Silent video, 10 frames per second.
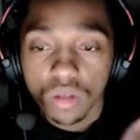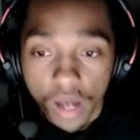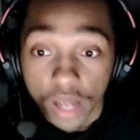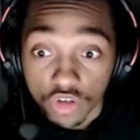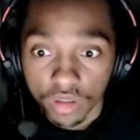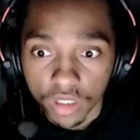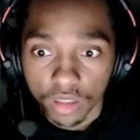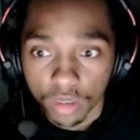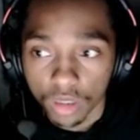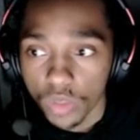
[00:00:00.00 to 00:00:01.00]
I genuinely thought they
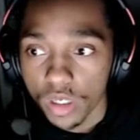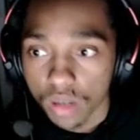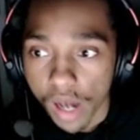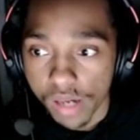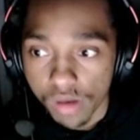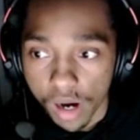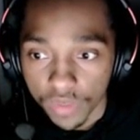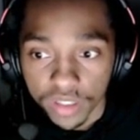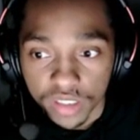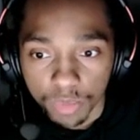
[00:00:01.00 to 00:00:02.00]
were gonna win. I
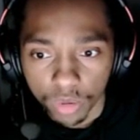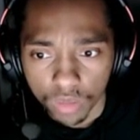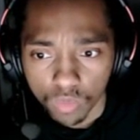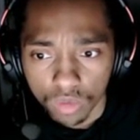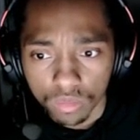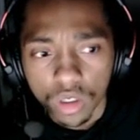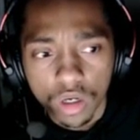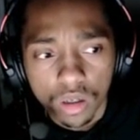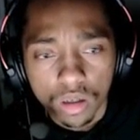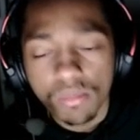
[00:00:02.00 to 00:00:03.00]
really did feel like, well,
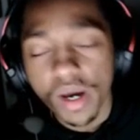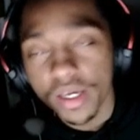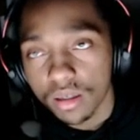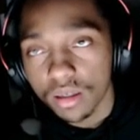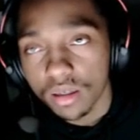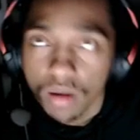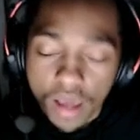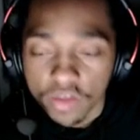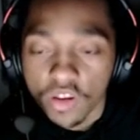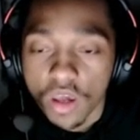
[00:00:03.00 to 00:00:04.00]
Mike.
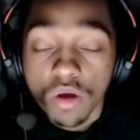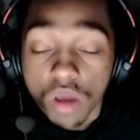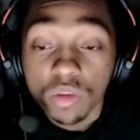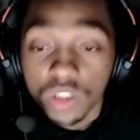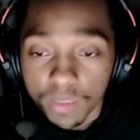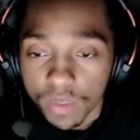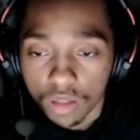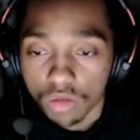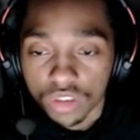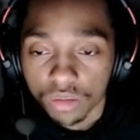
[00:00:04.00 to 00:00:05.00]
It was going to be a
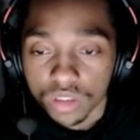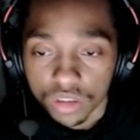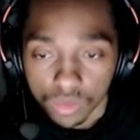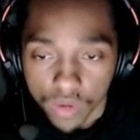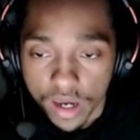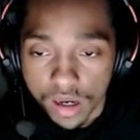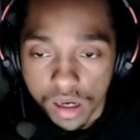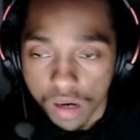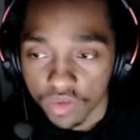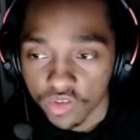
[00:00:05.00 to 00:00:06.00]
close series either way.
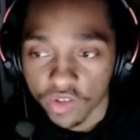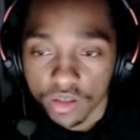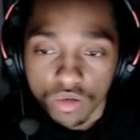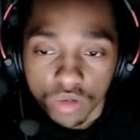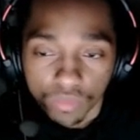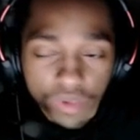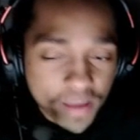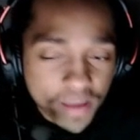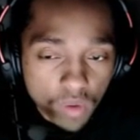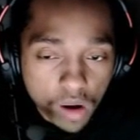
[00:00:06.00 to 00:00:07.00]
It was just like you didn't really
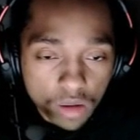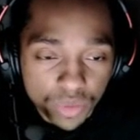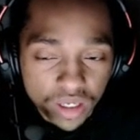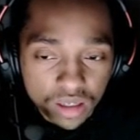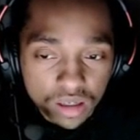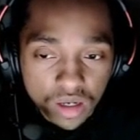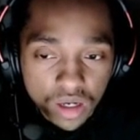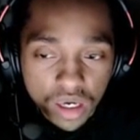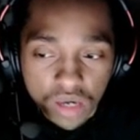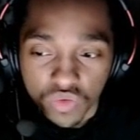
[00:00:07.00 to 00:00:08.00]
have the wrong pick.
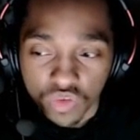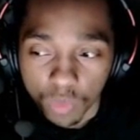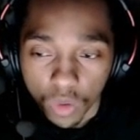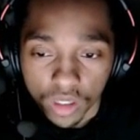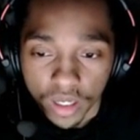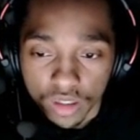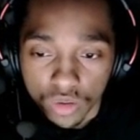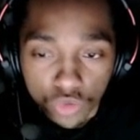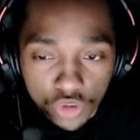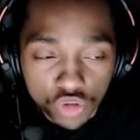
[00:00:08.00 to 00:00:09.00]
It was just more like
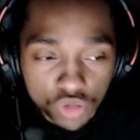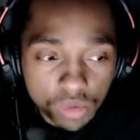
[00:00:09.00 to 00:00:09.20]
who did you think was